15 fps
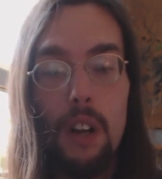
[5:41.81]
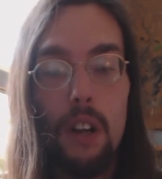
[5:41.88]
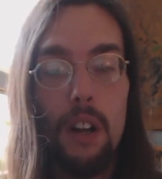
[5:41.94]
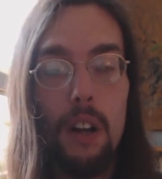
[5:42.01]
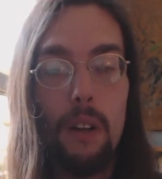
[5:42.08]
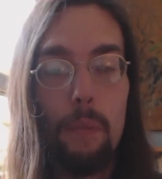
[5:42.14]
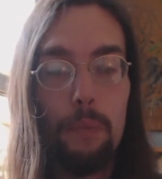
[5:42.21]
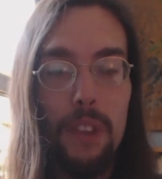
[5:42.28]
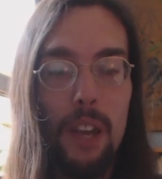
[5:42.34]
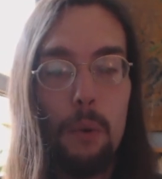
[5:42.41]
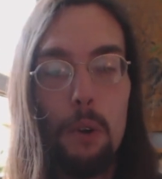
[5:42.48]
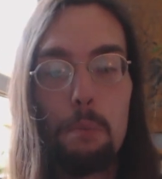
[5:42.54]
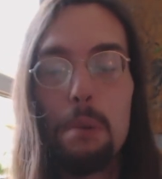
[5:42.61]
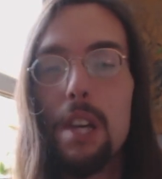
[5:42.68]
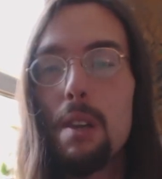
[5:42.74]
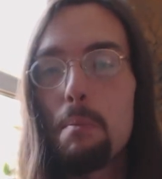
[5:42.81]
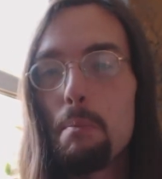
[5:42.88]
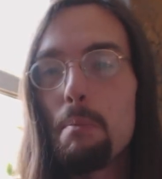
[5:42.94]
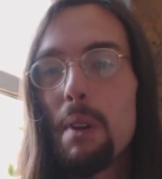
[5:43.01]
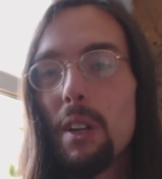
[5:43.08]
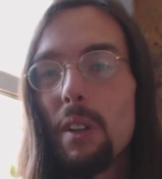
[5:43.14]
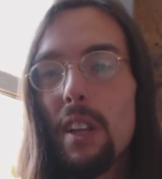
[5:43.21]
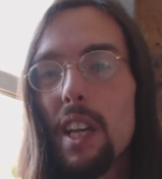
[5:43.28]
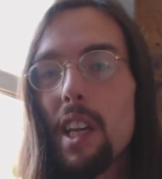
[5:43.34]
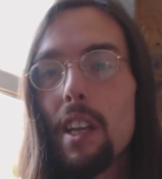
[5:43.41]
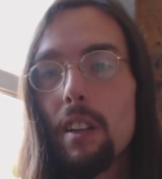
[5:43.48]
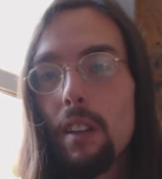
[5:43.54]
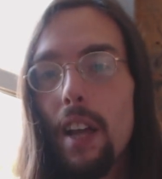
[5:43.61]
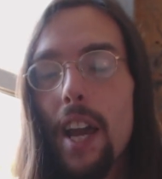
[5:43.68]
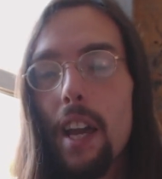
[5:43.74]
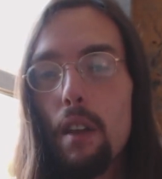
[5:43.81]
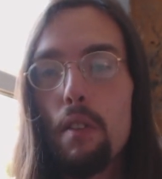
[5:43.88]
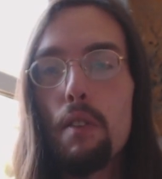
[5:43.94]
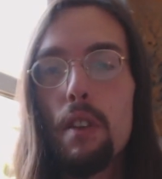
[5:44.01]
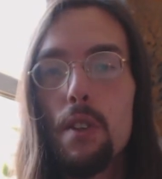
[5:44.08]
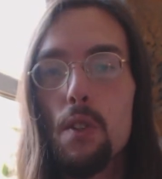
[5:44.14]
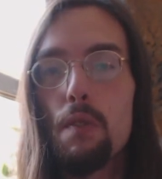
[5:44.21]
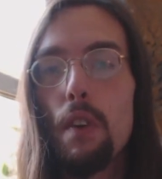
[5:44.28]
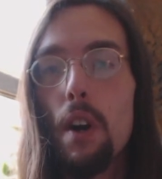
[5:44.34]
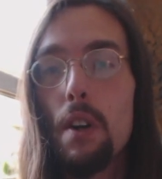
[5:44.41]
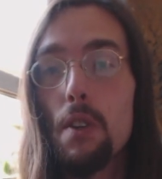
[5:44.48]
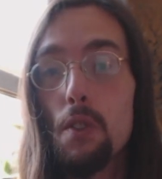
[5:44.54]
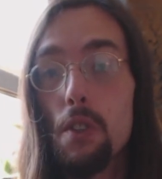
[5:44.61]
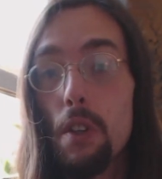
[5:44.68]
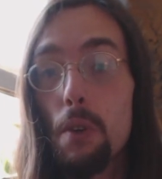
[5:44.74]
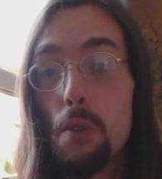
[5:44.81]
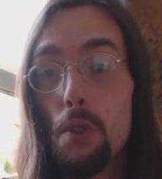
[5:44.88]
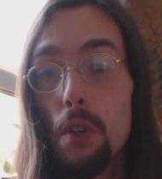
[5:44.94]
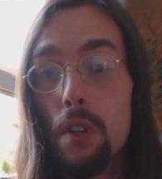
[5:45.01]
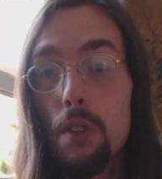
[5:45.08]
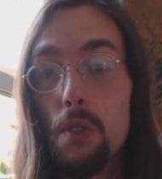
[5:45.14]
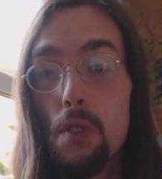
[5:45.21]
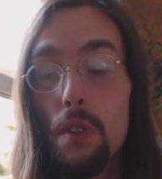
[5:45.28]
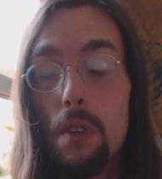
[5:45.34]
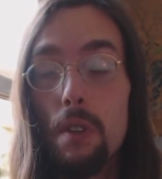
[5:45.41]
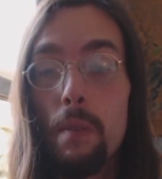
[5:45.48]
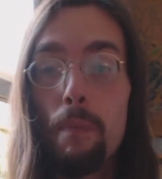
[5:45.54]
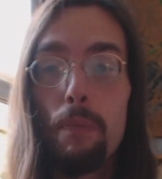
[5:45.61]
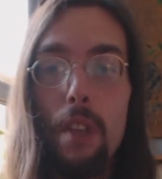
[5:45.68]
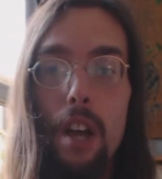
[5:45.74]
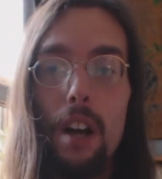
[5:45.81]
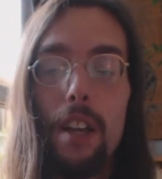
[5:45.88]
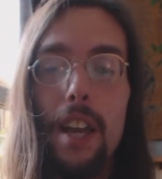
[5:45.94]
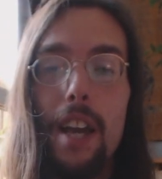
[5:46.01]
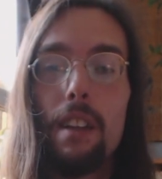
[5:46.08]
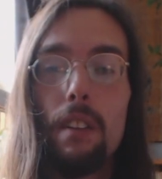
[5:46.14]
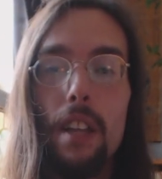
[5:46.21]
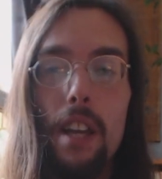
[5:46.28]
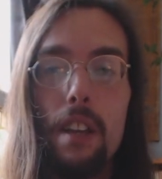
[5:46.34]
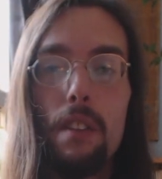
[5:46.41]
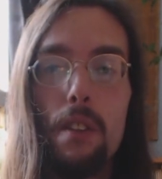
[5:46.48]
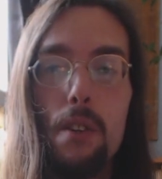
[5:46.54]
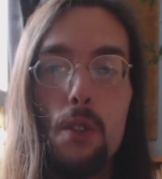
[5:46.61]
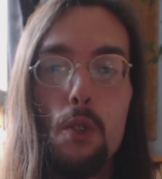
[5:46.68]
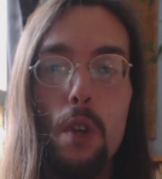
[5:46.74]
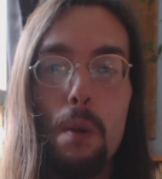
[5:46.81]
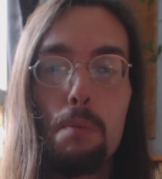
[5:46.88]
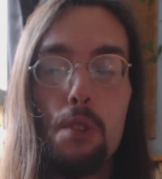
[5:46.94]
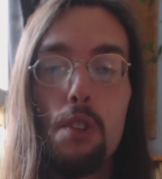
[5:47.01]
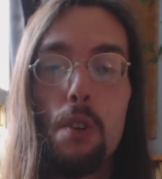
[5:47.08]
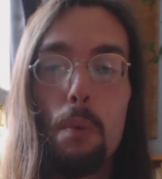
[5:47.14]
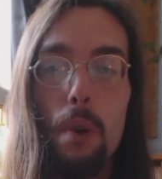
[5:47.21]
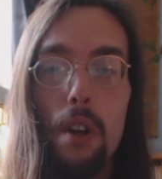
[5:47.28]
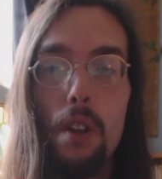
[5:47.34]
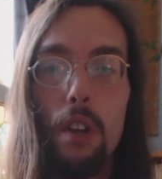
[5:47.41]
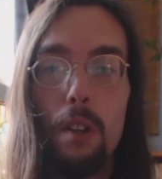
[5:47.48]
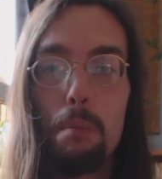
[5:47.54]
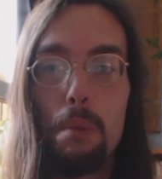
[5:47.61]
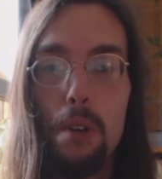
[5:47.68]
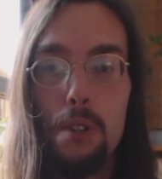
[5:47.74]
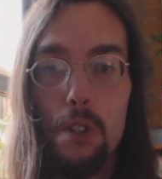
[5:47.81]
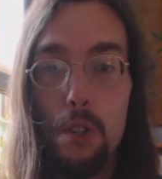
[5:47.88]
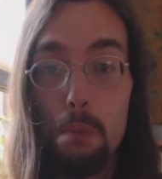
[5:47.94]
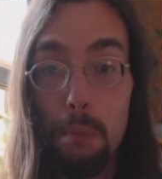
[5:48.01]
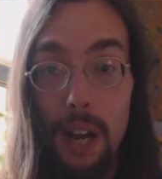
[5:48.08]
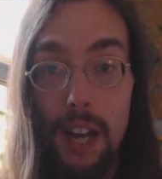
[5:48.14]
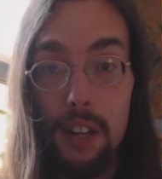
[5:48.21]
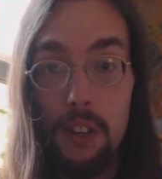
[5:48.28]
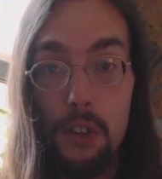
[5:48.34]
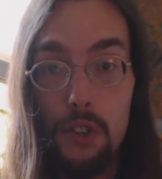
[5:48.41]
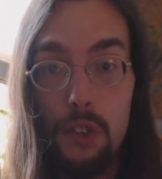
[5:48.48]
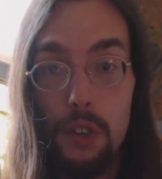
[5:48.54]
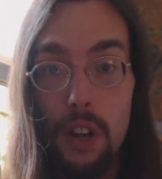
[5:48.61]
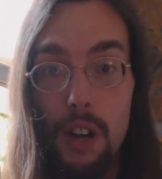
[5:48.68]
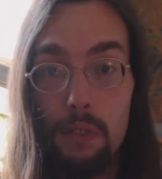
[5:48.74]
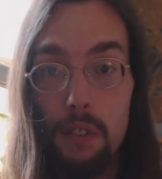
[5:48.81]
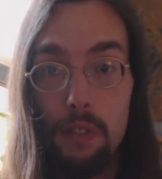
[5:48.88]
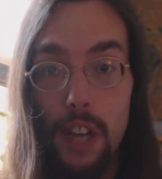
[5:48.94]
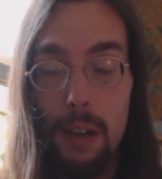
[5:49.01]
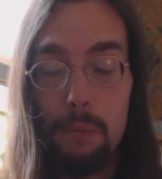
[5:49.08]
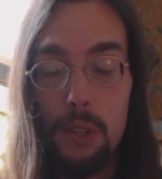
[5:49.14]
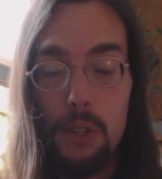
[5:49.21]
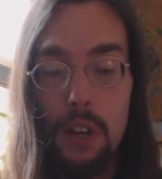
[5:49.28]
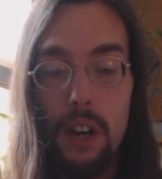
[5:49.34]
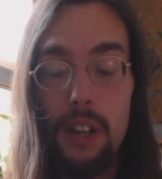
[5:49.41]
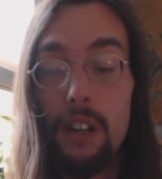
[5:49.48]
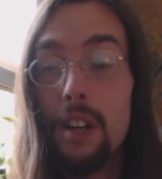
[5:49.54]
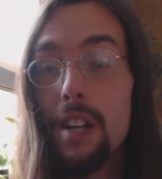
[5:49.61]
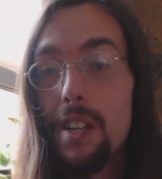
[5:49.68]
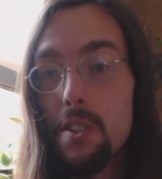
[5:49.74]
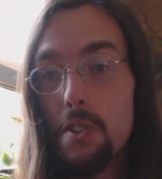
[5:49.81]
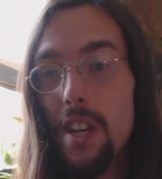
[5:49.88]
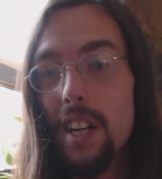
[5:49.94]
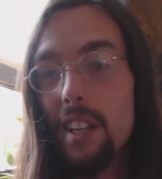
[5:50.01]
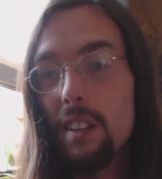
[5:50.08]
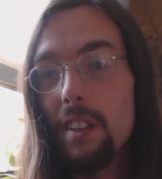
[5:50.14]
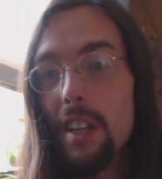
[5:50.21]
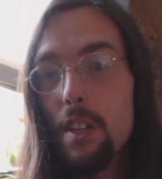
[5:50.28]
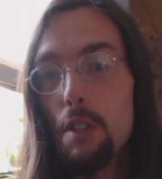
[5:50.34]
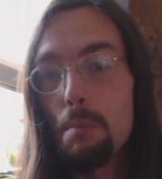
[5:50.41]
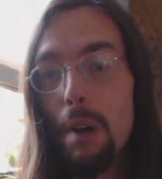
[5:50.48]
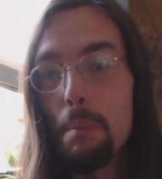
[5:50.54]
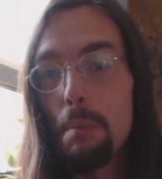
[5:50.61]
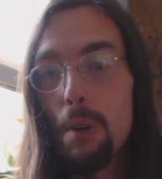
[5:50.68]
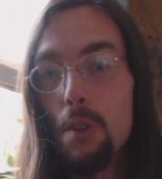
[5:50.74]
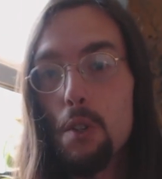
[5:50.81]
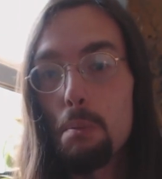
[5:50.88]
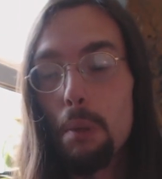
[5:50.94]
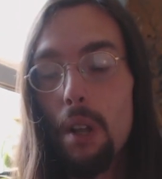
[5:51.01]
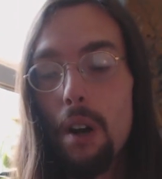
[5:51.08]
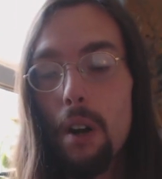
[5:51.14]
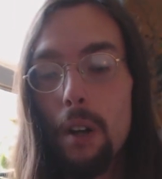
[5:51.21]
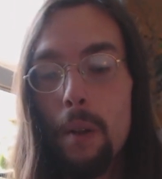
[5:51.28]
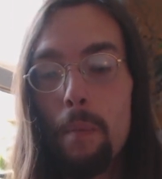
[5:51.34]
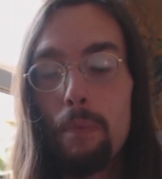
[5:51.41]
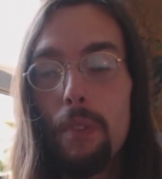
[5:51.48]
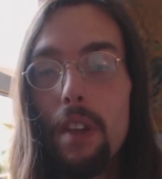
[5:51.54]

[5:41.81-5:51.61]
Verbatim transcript: Uh, it would be middling in length as far as those are concerned. Again, link in the description to where you can purchase my edition off of Amazon. Second link to my books blog.